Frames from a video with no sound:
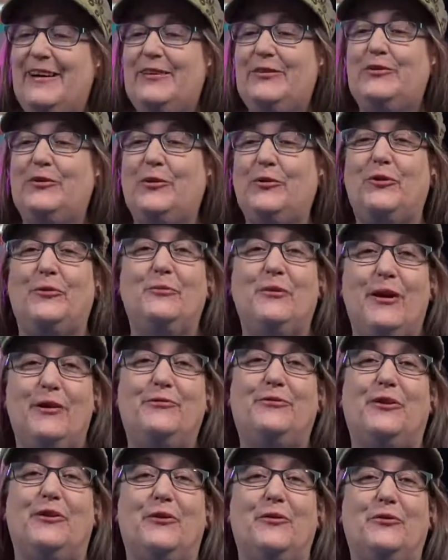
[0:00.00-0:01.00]
Show some
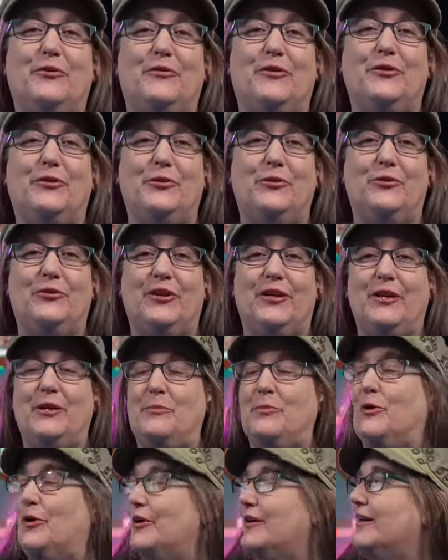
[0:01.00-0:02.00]
love to those of us who use the
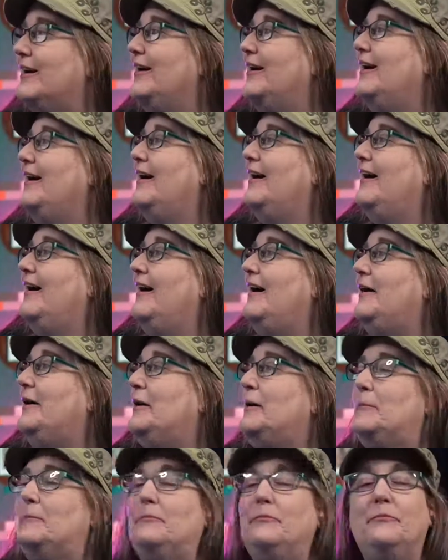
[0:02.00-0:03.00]
keyboard.
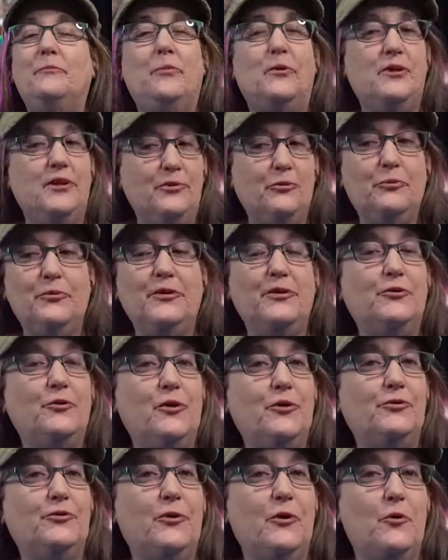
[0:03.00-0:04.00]
But this one is
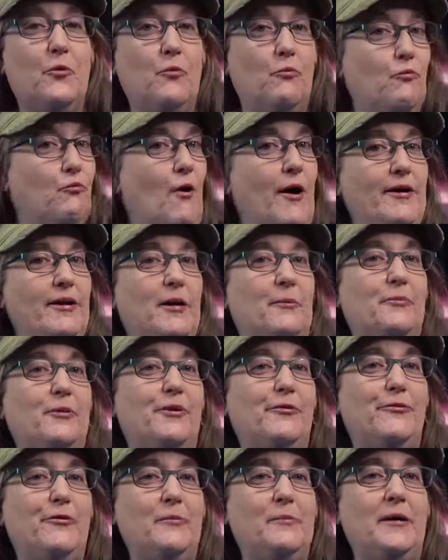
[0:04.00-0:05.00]
also right up
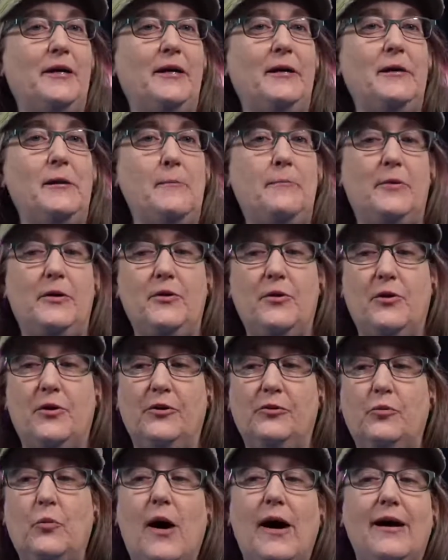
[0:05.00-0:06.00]
there for me
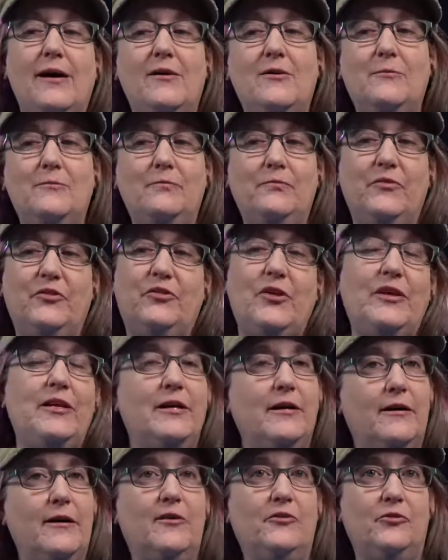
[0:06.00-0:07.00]
because while setting
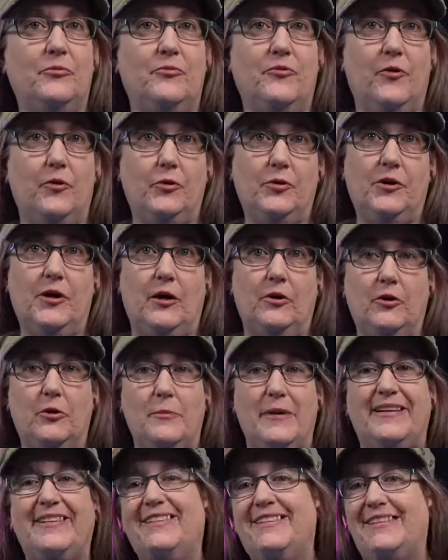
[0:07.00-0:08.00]
a custom folder color
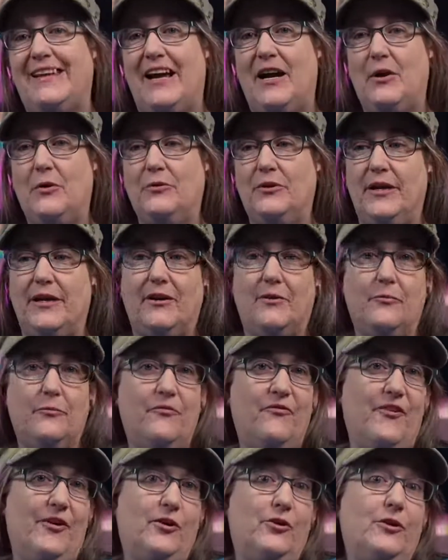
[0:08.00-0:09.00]
may sound like a
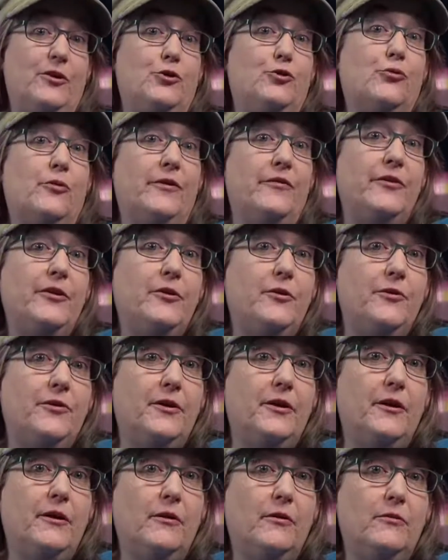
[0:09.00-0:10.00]
fairly trivial
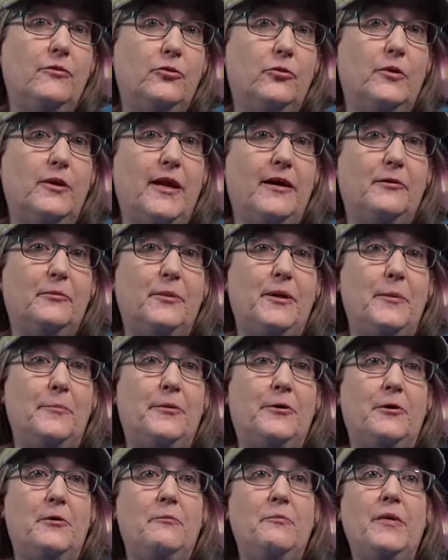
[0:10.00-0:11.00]
thing to a lot of
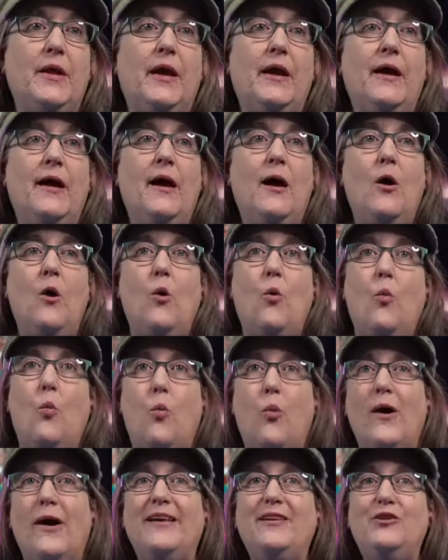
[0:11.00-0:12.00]
people,
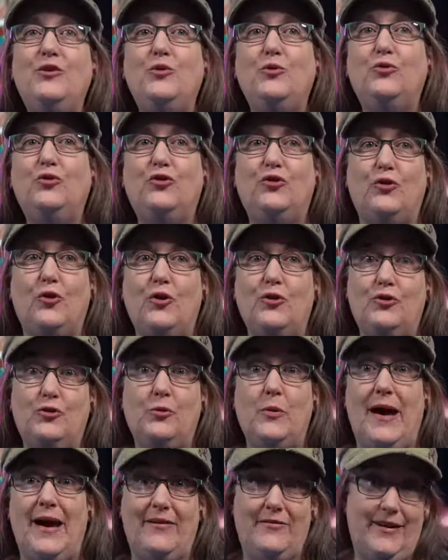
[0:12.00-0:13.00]
when you start to
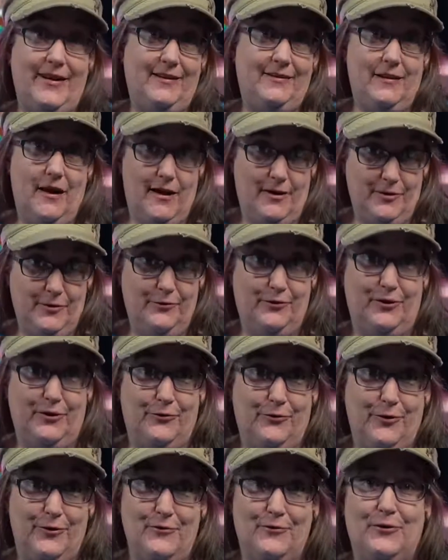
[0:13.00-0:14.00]
have a lot of
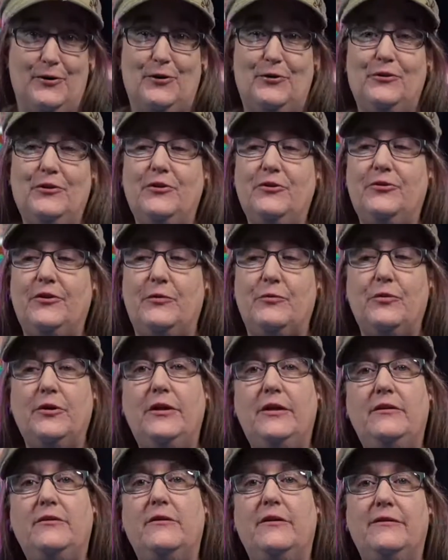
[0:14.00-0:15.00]
different folders, it
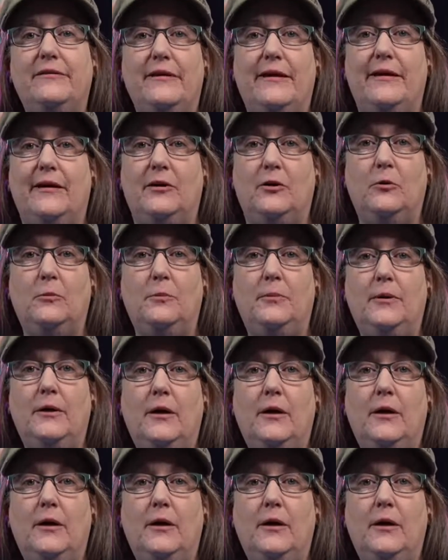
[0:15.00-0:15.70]
really does help